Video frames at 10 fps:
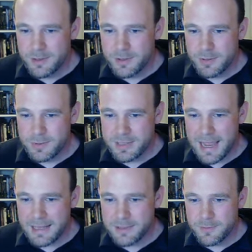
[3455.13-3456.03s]
some
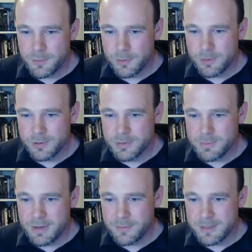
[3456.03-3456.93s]
stats for some
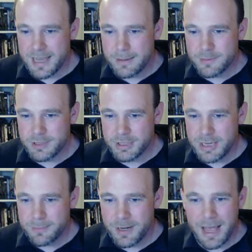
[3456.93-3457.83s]
different types of
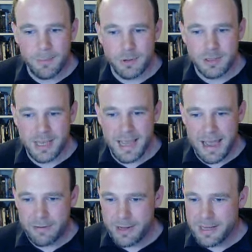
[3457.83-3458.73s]
ship and how much they
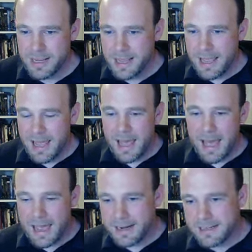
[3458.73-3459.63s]
carry.
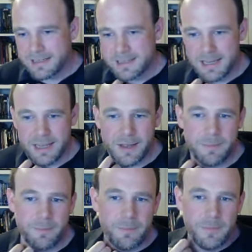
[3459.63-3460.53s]
And
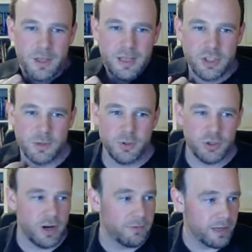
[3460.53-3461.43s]
um, in terms of
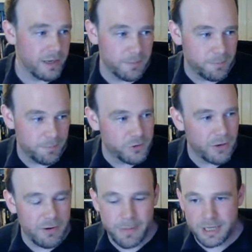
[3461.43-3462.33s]
traveling,
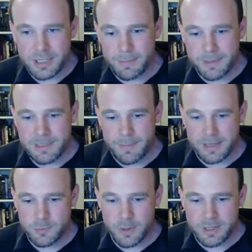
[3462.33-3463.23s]
traveling by ship is the
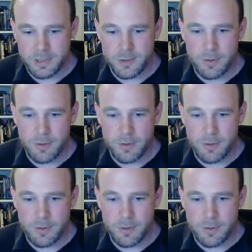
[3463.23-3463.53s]
best way to do